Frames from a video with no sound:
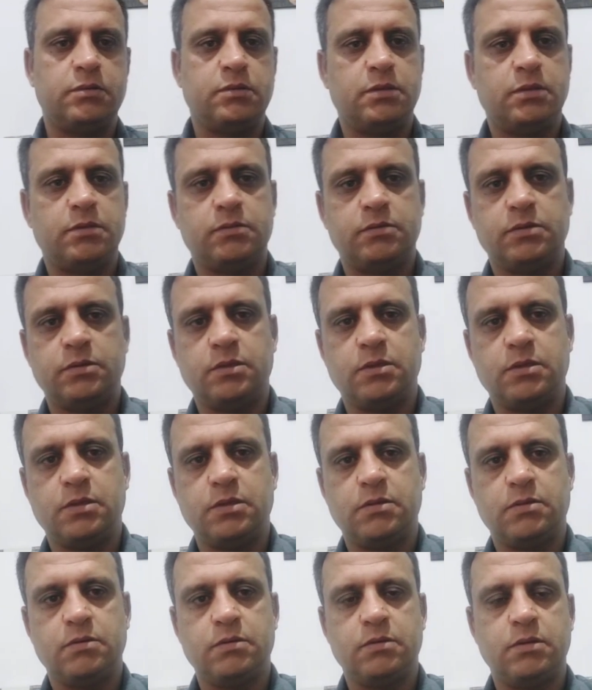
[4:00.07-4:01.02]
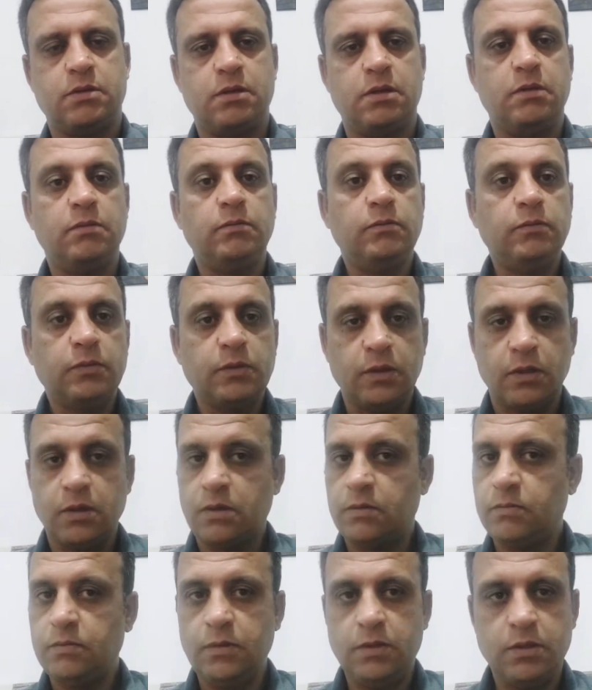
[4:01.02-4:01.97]
stays relevant and secure far
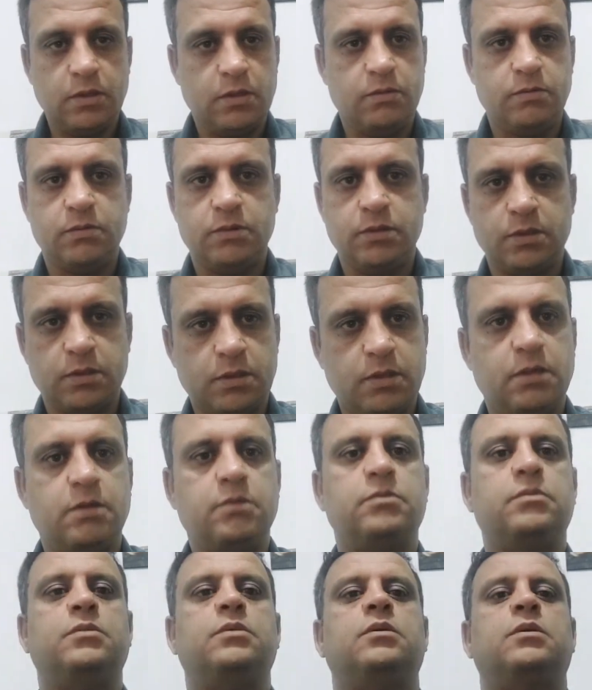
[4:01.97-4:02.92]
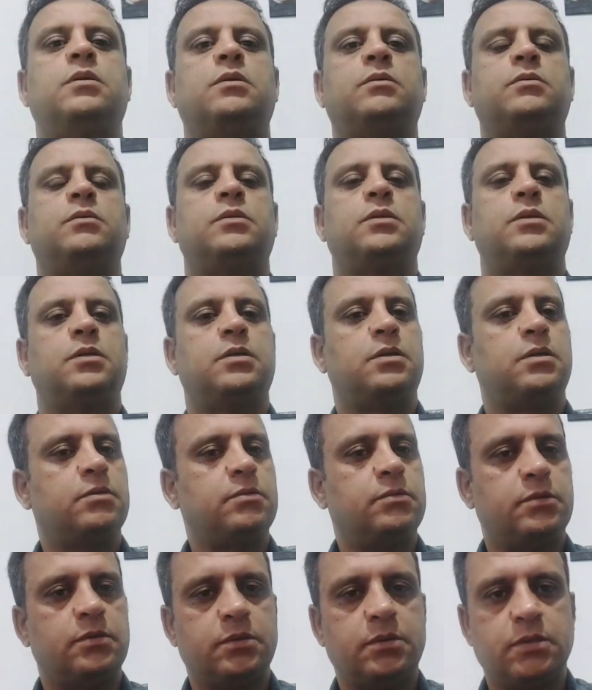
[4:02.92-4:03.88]
longer than many cheap alternatives.
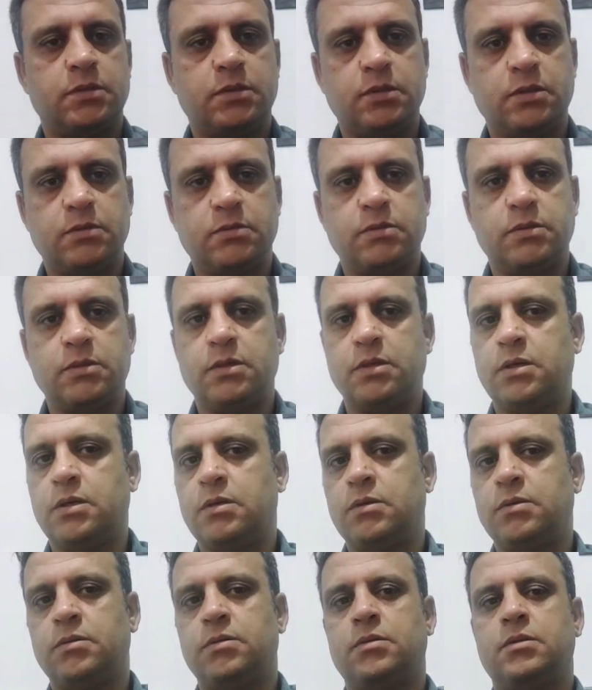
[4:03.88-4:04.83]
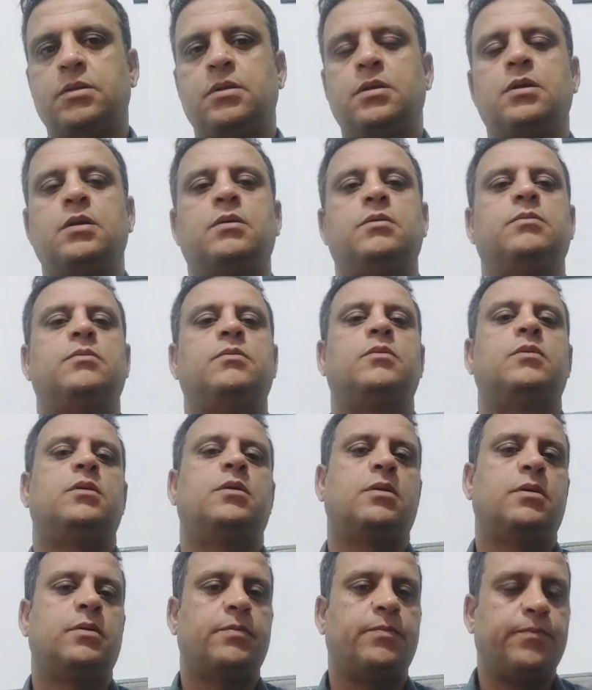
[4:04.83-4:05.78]
This is valuable if you
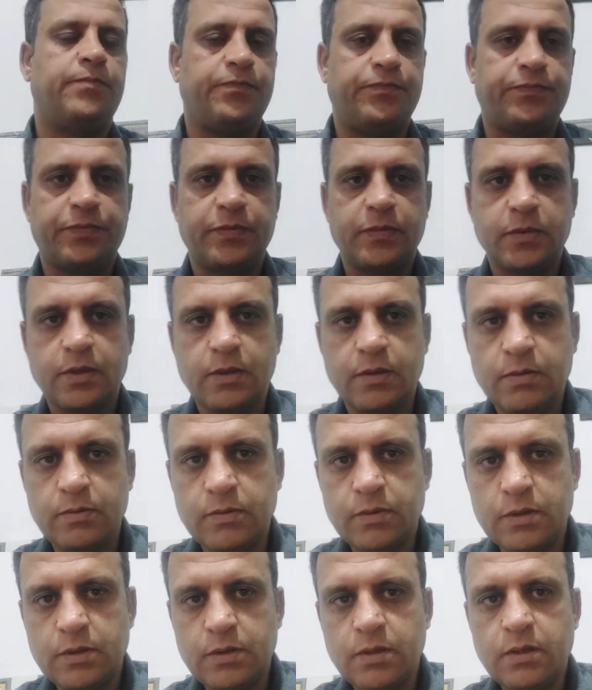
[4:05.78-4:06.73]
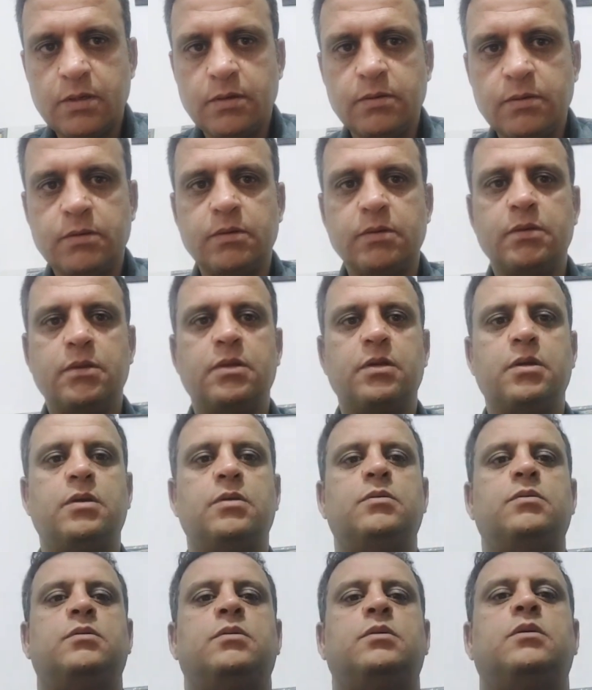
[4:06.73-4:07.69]
plan to keep the phone several years.
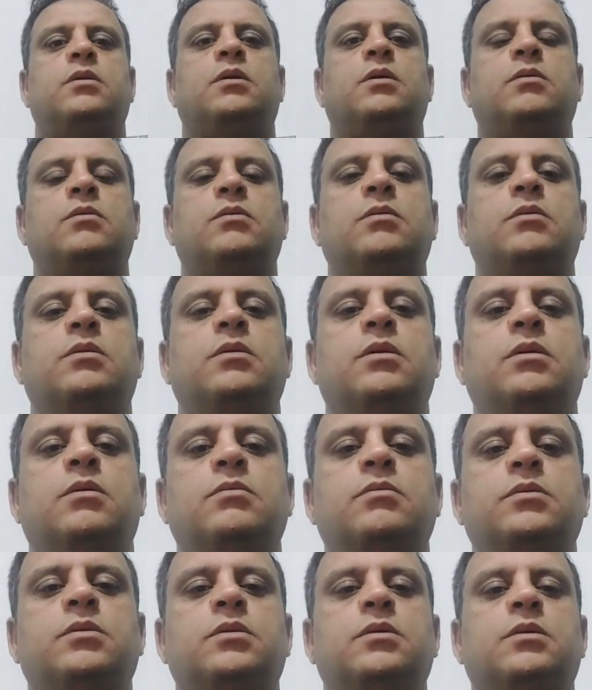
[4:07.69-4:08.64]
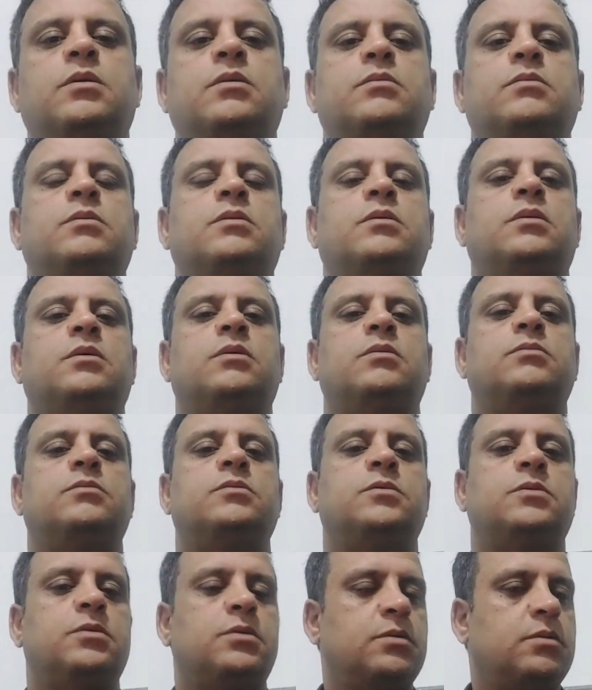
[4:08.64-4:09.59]
5. Useful
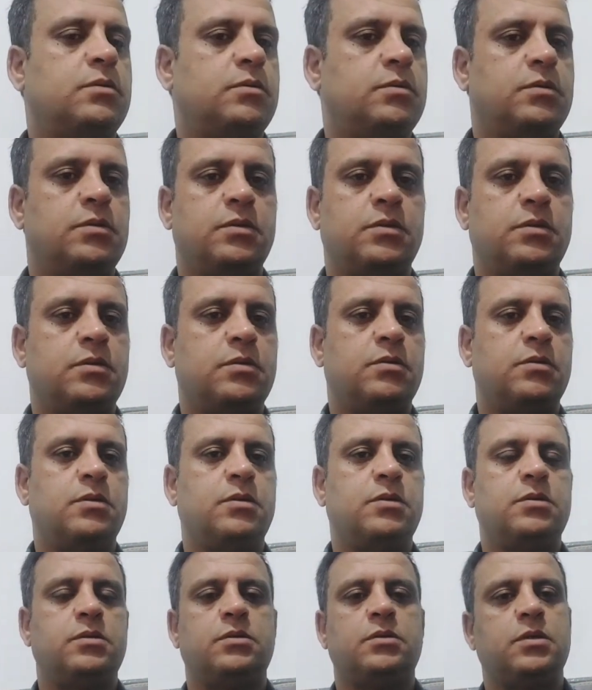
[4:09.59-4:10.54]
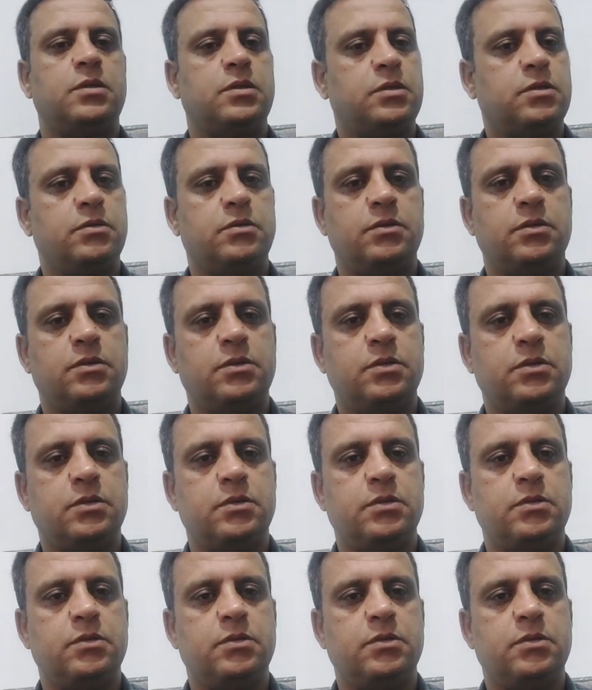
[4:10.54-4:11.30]
extras you don't always find at this price.